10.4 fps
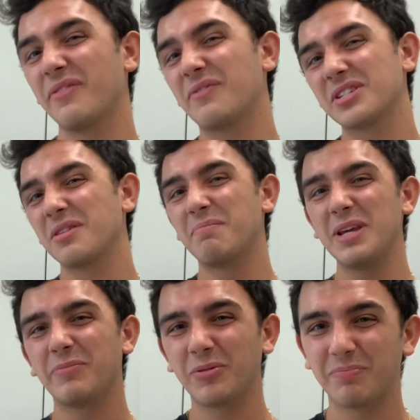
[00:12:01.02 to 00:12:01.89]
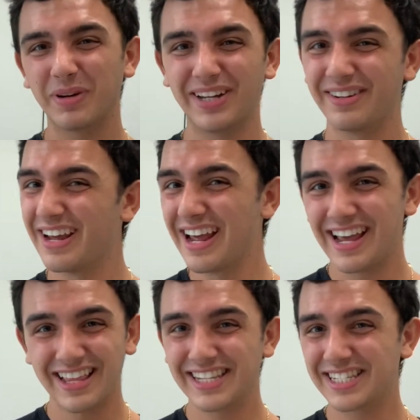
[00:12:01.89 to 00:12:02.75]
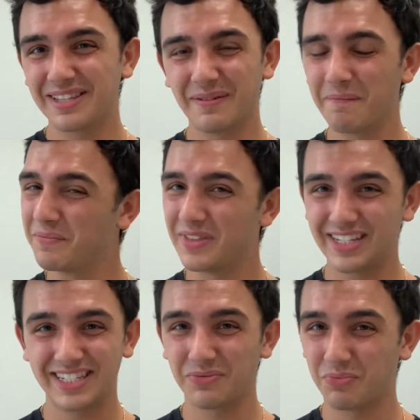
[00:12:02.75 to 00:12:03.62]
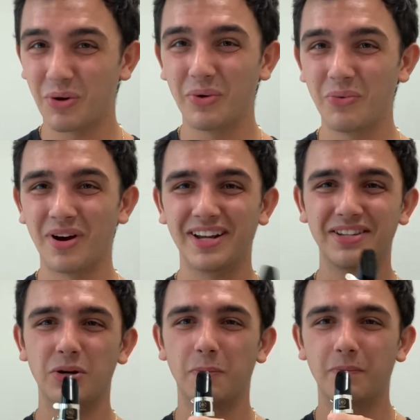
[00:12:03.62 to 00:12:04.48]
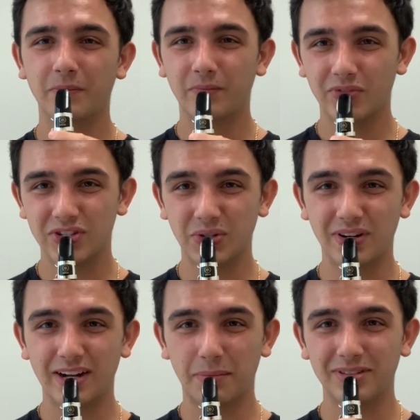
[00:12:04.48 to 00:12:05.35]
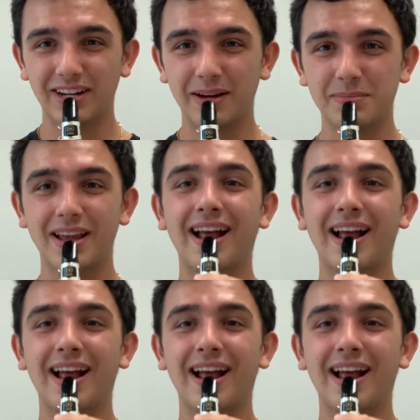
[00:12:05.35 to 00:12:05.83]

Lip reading: for some people, but this is what we want to do. So do it a couple times.